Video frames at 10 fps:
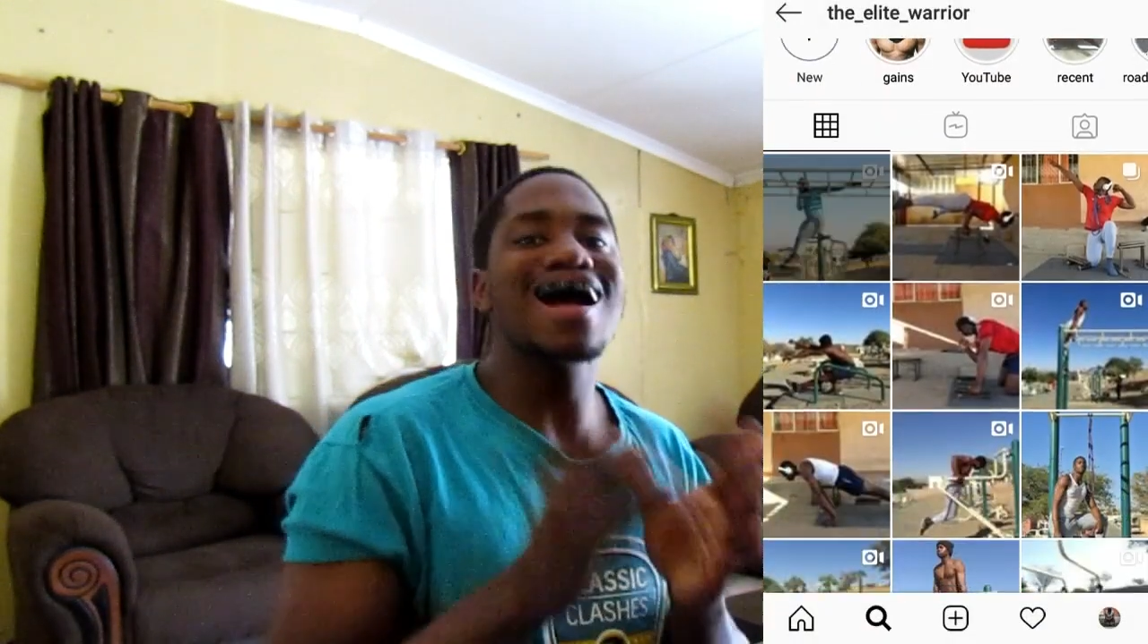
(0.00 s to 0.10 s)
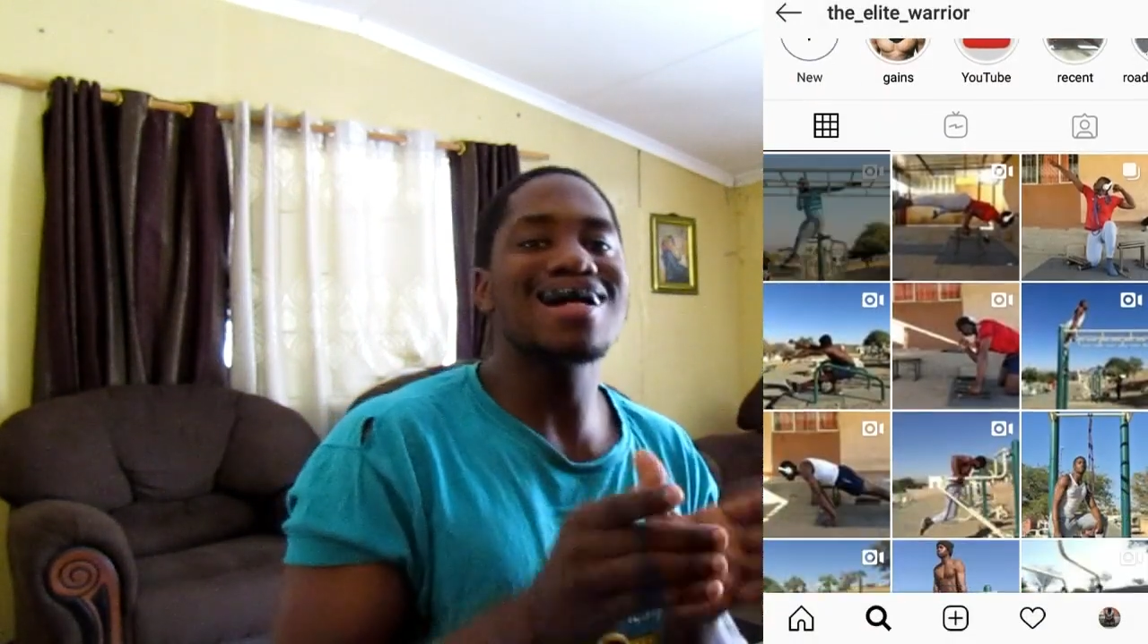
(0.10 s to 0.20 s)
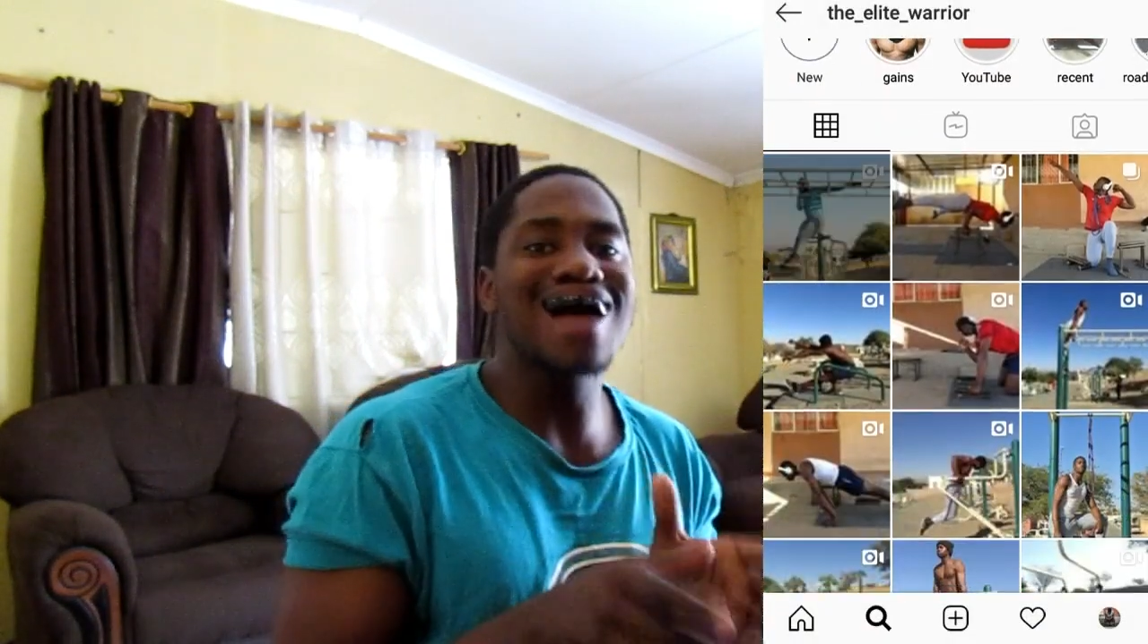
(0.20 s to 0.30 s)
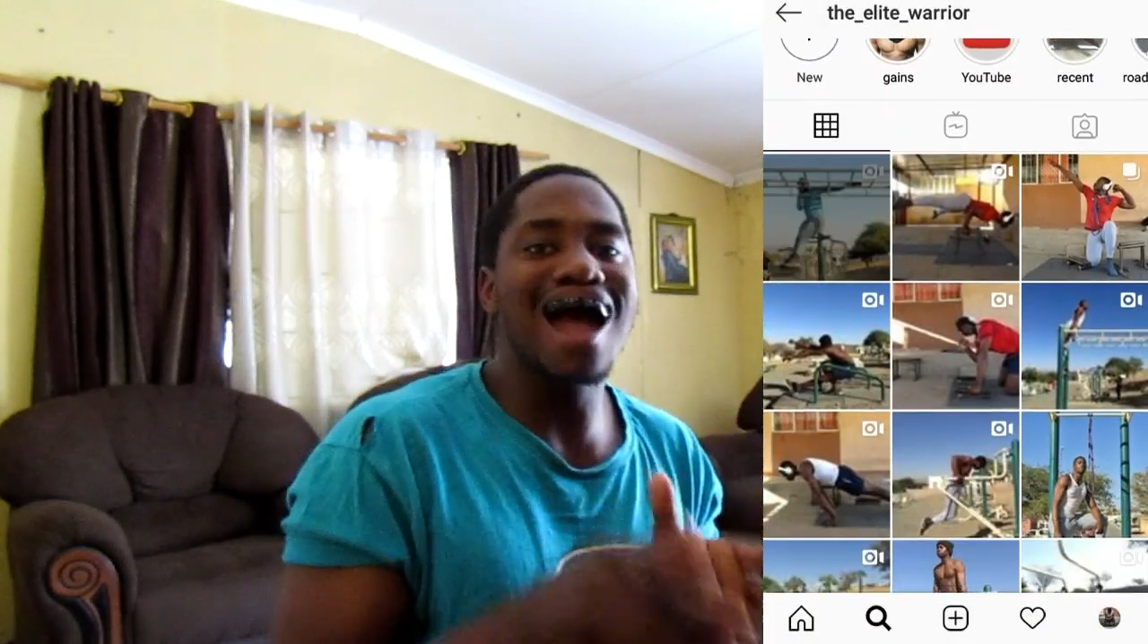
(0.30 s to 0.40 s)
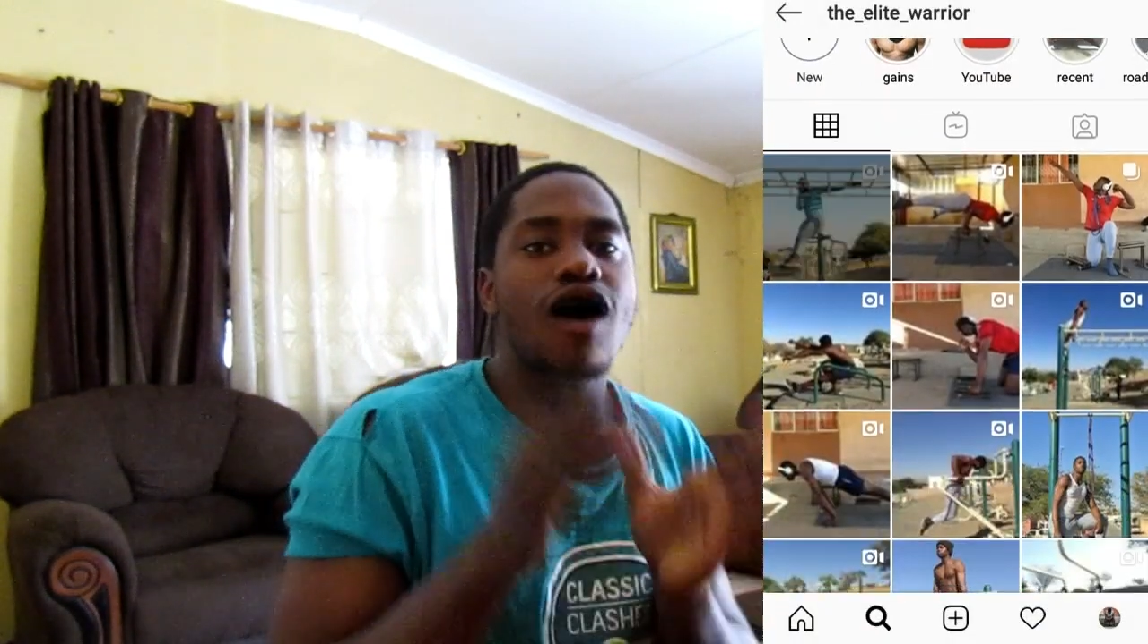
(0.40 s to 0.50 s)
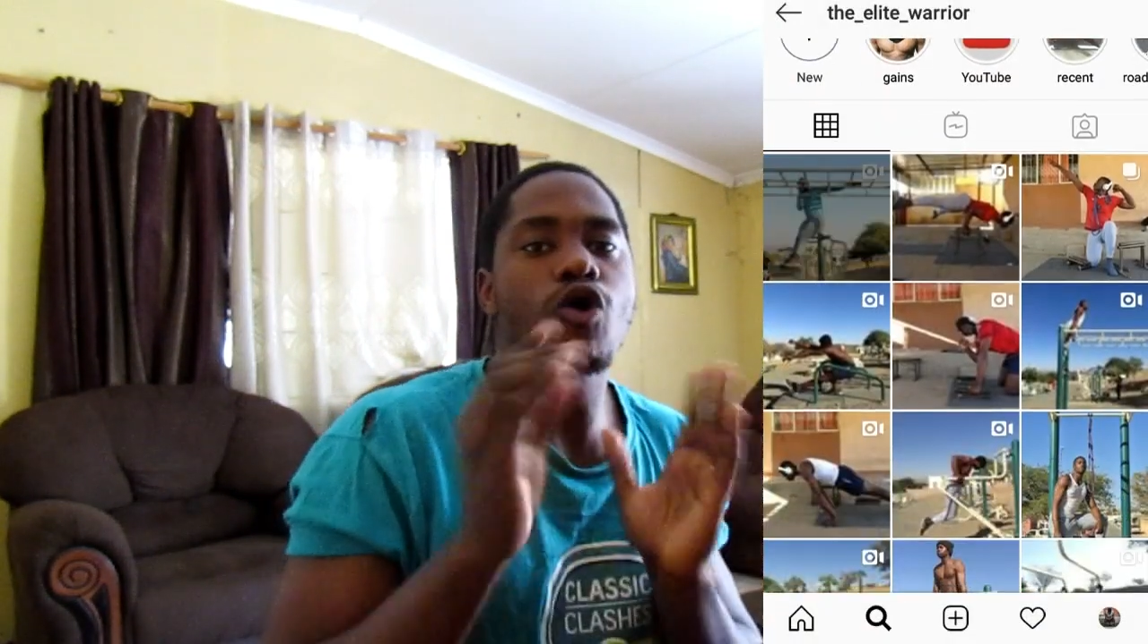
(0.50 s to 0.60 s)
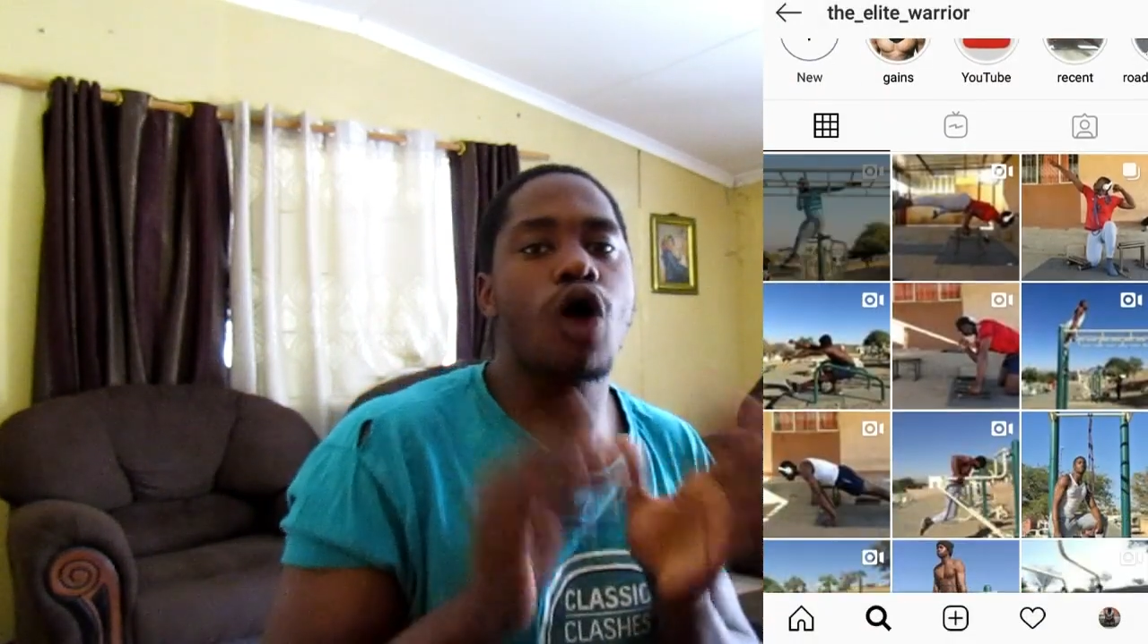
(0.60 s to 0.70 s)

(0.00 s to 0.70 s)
Elite